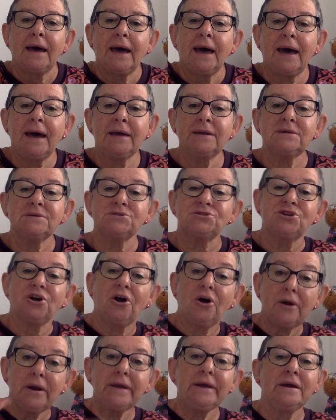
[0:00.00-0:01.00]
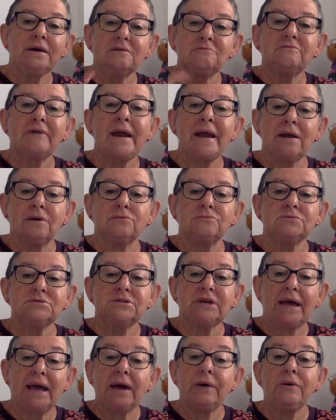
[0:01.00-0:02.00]
and turning it around
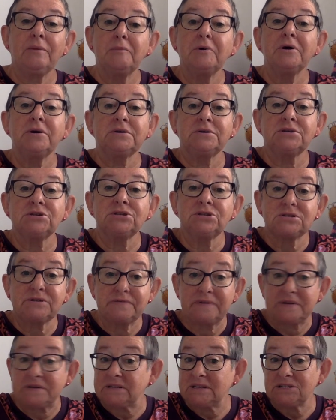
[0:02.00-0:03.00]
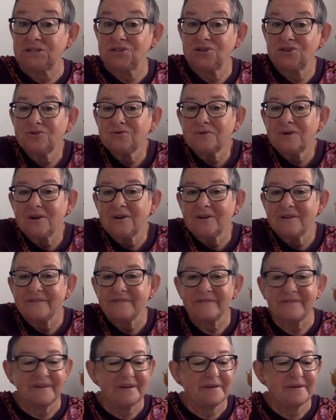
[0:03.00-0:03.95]
to how it might just fit into your life.